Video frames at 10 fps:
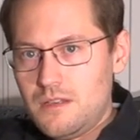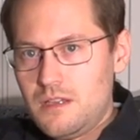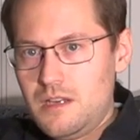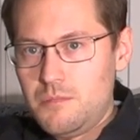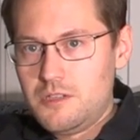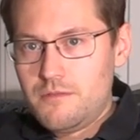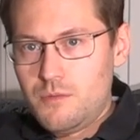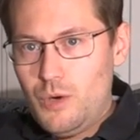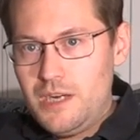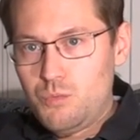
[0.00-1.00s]
an image of a
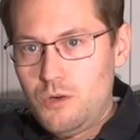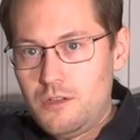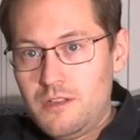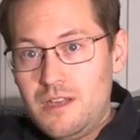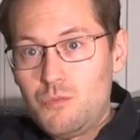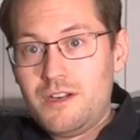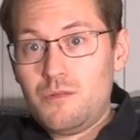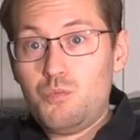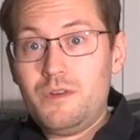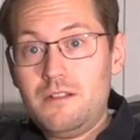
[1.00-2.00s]
white wall. What it
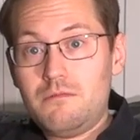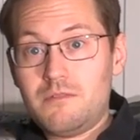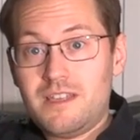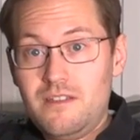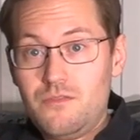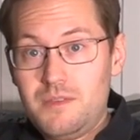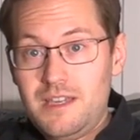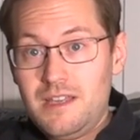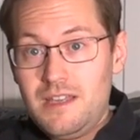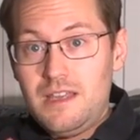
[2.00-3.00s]
will give
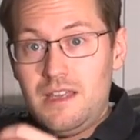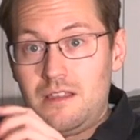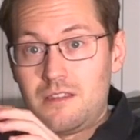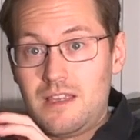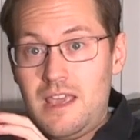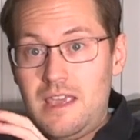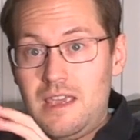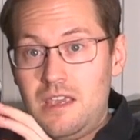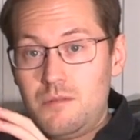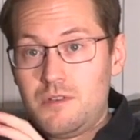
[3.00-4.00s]
me is an
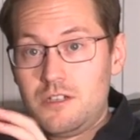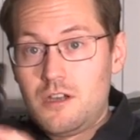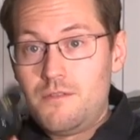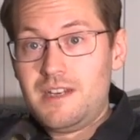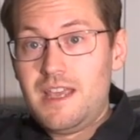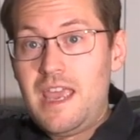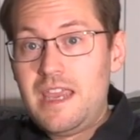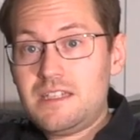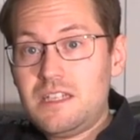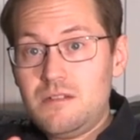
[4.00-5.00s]
image of an
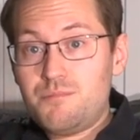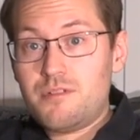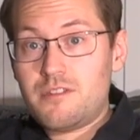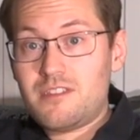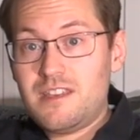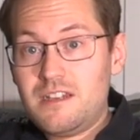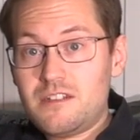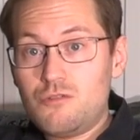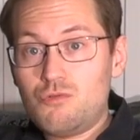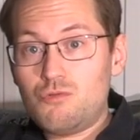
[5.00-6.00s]

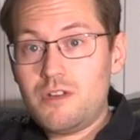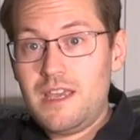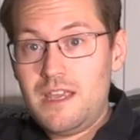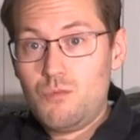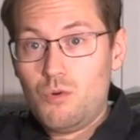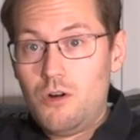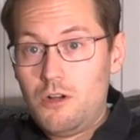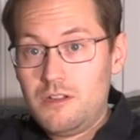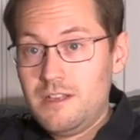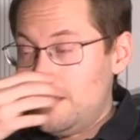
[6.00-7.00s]
18% gray
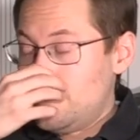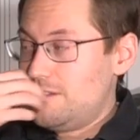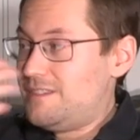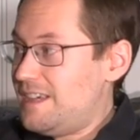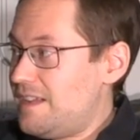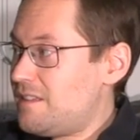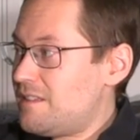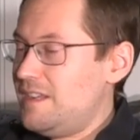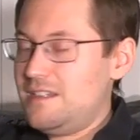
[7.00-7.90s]
wall. So that's the